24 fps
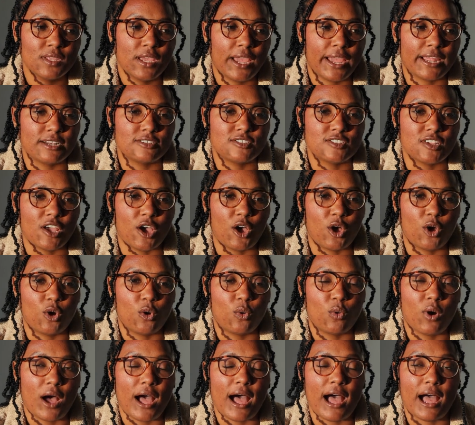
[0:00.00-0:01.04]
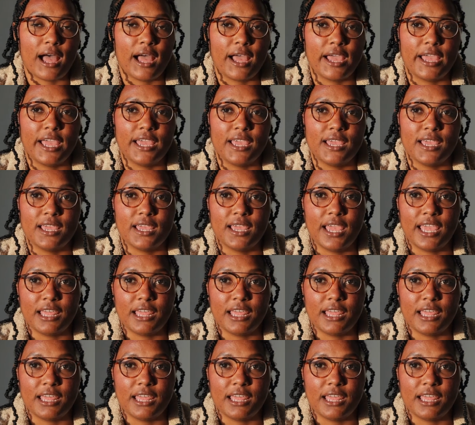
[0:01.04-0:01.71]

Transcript: And so I,